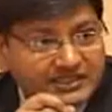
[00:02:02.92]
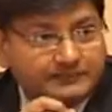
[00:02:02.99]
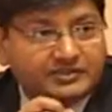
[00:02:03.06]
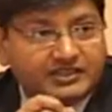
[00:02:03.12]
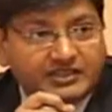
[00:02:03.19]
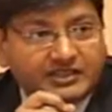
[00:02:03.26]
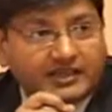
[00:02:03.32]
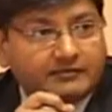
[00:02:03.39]

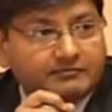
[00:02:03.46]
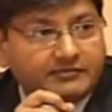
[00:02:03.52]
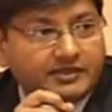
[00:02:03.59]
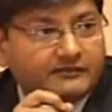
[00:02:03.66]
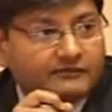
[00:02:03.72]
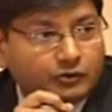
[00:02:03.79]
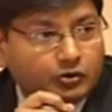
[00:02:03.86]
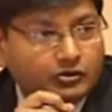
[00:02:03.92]
perception can
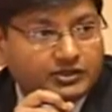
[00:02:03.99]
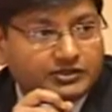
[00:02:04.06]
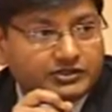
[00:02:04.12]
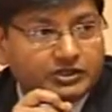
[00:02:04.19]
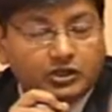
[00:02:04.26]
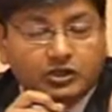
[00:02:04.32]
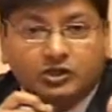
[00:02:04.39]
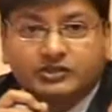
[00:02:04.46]
be a
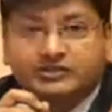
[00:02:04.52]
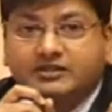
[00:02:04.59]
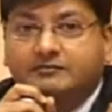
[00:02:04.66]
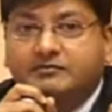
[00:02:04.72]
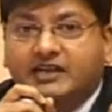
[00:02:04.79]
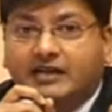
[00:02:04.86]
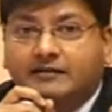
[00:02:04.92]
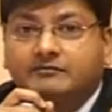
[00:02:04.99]
focus, or
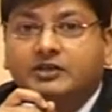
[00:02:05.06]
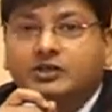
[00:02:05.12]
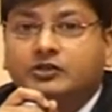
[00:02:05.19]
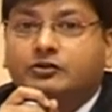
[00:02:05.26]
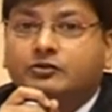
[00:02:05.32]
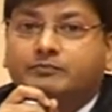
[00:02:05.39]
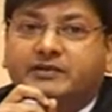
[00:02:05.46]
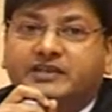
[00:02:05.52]

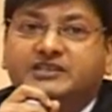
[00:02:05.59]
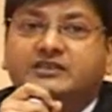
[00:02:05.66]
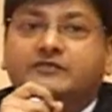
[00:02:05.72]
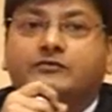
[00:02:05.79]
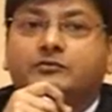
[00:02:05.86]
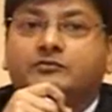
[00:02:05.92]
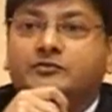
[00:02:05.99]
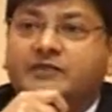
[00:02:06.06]
sometimes
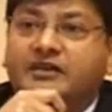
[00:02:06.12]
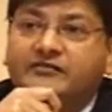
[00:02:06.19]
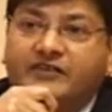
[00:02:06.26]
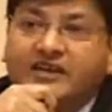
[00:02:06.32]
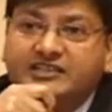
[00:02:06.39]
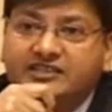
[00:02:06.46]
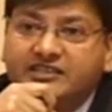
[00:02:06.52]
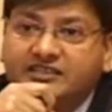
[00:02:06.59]
pressure from the
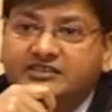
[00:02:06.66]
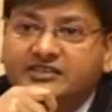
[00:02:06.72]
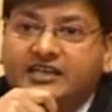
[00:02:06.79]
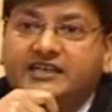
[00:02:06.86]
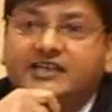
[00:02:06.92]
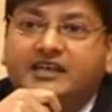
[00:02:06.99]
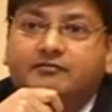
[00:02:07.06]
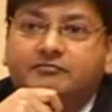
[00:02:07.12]
manufacturing
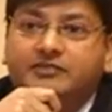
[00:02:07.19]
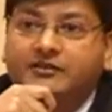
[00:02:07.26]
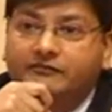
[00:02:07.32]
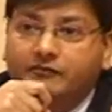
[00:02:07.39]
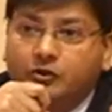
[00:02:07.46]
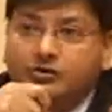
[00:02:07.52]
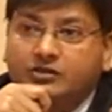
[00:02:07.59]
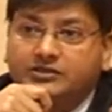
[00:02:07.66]
side can be
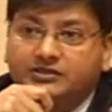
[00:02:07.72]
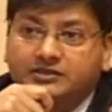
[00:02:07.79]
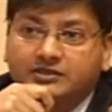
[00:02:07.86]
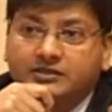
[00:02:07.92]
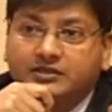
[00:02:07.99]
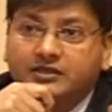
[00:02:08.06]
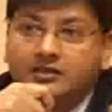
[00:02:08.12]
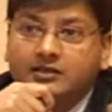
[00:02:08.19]
a
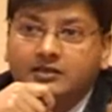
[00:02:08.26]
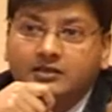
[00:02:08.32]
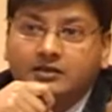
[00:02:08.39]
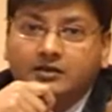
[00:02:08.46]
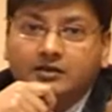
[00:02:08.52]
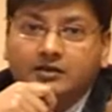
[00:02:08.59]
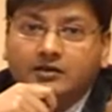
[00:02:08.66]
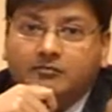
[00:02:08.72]
focus.
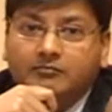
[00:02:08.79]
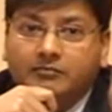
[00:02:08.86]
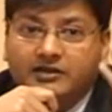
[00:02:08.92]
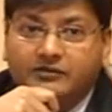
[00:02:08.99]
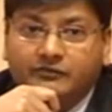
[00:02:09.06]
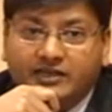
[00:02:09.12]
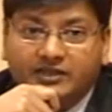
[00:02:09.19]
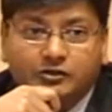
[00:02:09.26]

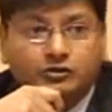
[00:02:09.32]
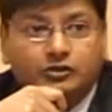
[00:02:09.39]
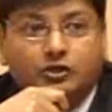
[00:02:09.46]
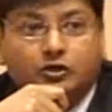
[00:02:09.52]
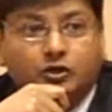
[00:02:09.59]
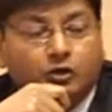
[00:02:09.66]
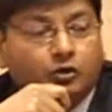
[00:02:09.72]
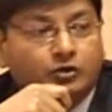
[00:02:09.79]
But when
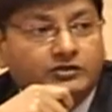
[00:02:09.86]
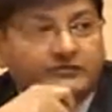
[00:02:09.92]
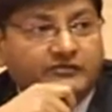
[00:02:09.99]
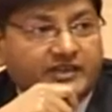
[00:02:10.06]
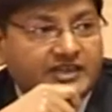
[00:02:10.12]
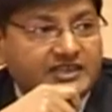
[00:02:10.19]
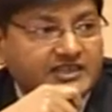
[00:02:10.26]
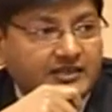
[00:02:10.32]
you go
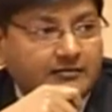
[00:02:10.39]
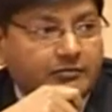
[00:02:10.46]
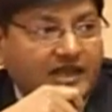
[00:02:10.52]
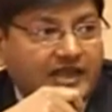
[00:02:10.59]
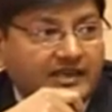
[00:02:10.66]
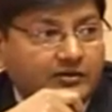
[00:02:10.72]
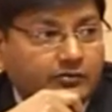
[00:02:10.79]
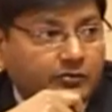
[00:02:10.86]
the financial
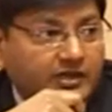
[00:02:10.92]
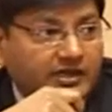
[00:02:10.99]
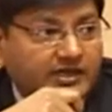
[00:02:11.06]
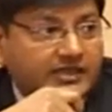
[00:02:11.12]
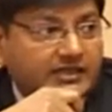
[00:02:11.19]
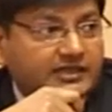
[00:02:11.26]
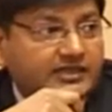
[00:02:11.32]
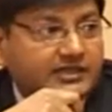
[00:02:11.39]
planning
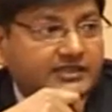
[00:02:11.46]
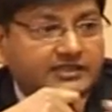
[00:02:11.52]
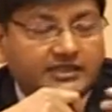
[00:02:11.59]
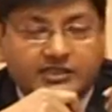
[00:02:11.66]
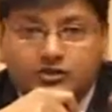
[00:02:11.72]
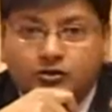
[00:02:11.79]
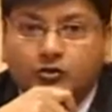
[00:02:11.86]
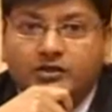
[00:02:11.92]
way,
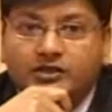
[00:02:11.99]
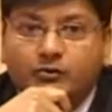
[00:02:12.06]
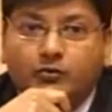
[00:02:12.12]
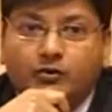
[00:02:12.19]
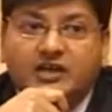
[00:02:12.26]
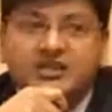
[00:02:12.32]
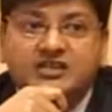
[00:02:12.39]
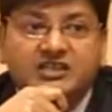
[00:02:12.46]
there is
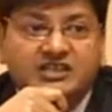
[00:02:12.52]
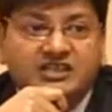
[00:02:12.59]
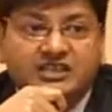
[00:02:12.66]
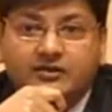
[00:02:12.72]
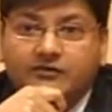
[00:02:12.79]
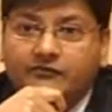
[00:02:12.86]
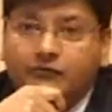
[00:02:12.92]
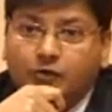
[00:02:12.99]
only
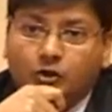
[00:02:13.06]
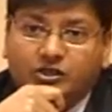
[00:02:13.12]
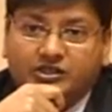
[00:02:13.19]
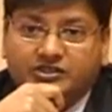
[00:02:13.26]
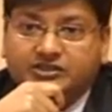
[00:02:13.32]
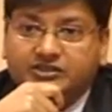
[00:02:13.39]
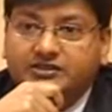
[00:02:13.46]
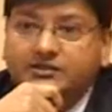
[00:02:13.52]
one
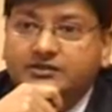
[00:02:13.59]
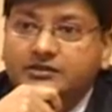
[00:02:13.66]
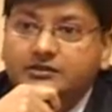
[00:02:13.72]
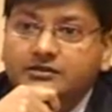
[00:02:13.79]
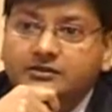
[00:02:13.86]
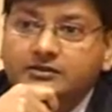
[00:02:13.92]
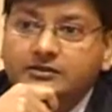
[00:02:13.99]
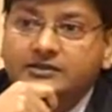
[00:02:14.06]

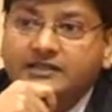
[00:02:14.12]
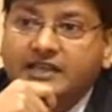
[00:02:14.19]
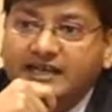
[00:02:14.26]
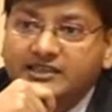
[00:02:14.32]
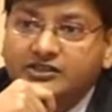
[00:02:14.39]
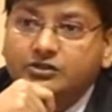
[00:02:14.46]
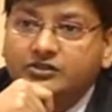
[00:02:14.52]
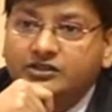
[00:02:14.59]
focus,
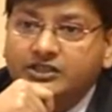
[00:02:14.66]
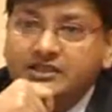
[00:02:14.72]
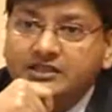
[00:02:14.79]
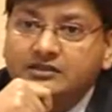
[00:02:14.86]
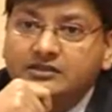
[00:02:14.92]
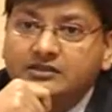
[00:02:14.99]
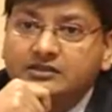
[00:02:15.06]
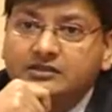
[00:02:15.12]
that is on
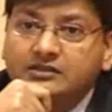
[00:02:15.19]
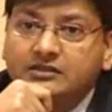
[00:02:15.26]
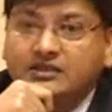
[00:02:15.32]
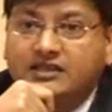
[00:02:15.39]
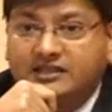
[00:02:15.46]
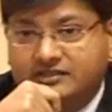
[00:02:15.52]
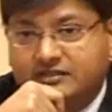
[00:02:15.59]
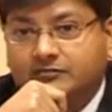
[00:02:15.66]
the
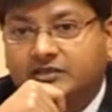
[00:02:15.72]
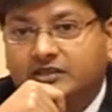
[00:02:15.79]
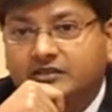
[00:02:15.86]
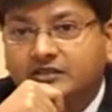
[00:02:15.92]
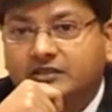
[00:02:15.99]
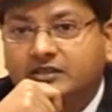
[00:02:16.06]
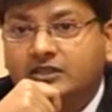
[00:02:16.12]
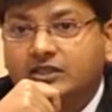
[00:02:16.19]

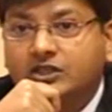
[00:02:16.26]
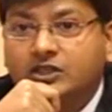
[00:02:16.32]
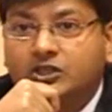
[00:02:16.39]
customer.